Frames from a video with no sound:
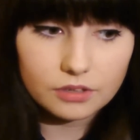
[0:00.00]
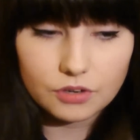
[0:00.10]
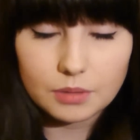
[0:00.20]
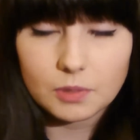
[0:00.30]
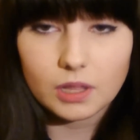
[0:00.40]

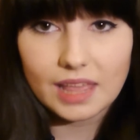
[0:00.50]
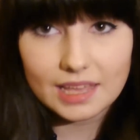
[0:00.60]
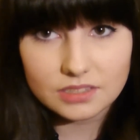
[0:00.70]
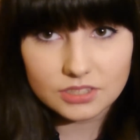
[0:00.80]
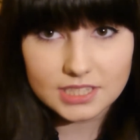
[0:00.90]
cream
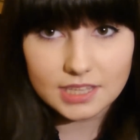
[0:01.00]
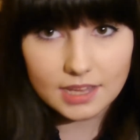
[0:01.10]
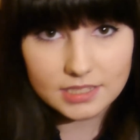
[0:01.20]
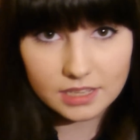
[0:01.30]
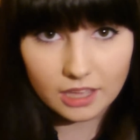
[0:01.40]
cleansers
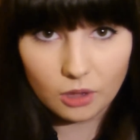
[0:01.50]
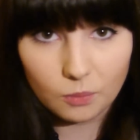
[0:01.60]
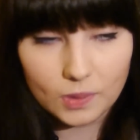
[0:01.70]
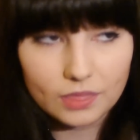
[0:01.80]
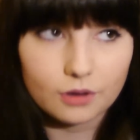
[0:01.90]
that I didn't get
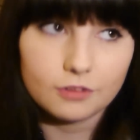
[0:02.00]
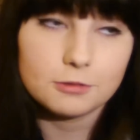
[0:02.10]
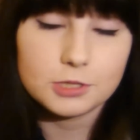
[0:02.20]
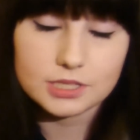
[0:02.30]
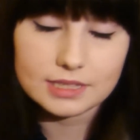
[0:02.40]
on with or if
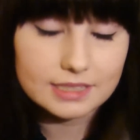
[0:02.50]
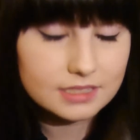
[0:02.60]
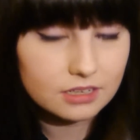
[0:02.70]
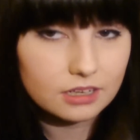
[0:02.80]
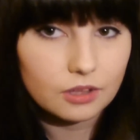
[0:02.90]
it was just
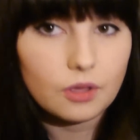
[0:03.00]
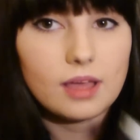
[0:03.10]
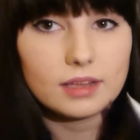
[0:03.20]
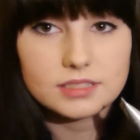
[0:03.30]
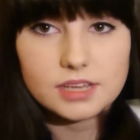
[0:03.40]
e.l.f.,
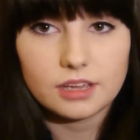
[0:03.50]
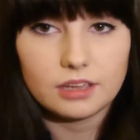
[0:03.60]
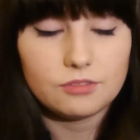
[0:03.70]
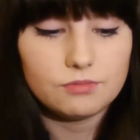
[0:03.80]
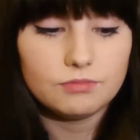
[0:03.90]
and
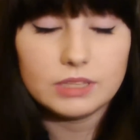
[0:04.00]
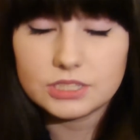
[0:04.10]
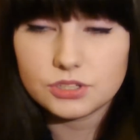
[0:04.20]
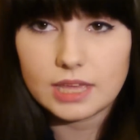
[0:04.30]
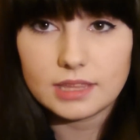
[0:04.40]
I
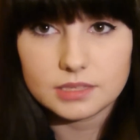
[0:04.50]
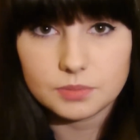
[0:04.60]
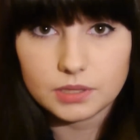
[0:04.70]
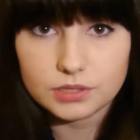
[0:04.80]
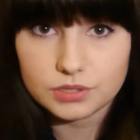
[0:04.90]
really do like
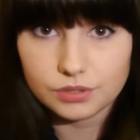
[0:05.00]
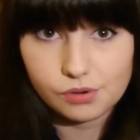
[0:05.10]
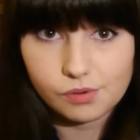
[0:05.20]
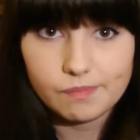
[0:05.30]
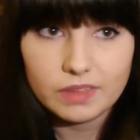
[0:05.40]
this one.
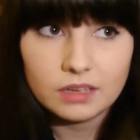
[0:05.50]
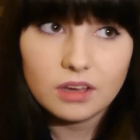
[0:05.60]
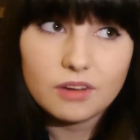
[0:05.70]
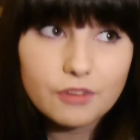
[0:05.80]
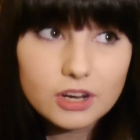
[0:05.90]
So
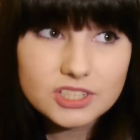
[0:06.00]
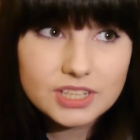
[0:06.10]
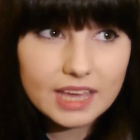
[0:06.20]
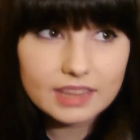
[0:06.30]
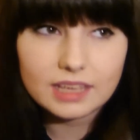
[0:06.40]

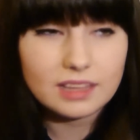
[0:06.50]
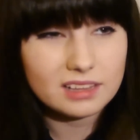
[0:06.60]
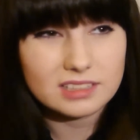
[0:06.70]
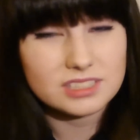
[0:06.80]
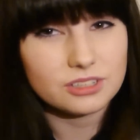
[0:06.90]
unfortunately I
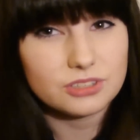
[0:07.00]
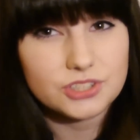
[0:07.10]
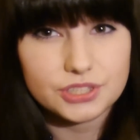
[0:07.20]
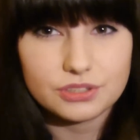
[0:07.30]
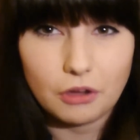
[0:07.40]
think e.l.f.
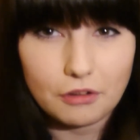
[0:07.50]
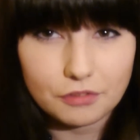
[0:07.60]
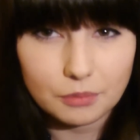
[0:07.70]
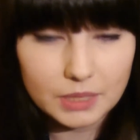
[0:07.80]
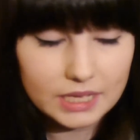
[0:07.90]
is just
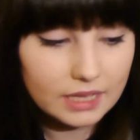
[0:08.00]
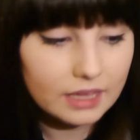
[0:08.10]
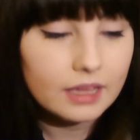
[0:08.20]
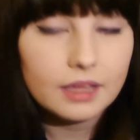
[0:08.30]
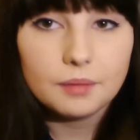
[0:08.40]
not for
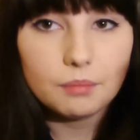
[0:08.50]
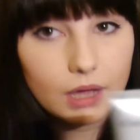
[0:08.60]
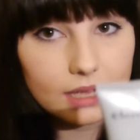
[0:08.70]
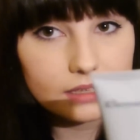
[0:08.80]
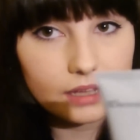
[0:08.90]
me,
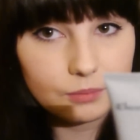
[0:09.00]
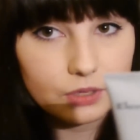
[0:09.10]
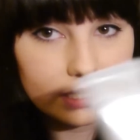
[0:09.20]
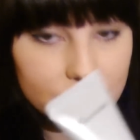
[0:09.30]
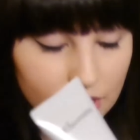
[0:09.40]
but I'm
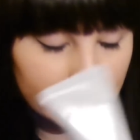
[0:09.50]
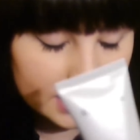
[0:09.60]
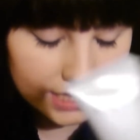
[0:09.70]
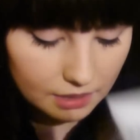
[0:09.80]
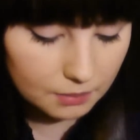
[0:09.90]
really enjoying
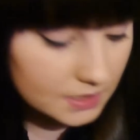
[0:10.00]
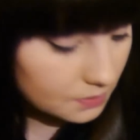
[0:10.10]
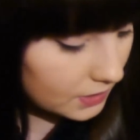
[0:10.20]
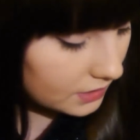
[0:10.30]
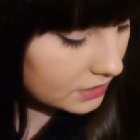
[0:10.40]
this
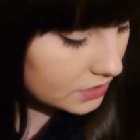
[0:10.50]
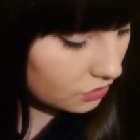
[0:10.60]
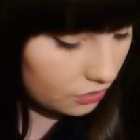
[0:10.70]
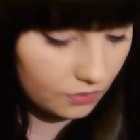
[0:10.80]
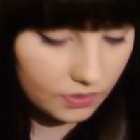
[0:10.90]
e.l.f. one,
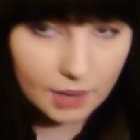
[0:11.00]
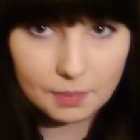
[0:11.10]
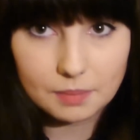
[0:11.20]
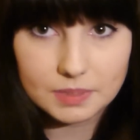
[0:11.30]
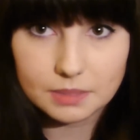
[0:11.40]
so
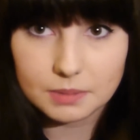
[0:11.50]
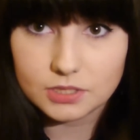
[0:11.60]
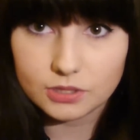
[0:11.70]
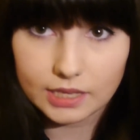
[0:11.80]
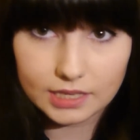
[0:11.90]
that might be
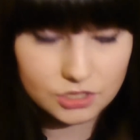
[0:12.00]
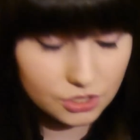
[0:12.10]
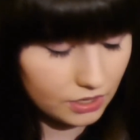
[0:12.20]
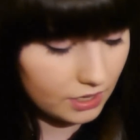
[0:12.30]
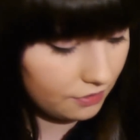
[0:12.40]
something to look
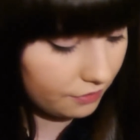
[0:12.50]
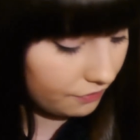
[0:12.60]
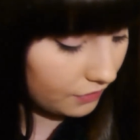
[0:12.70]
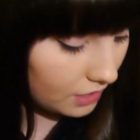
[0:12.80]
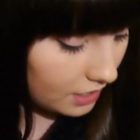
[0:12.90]
into
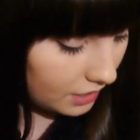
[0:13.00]
if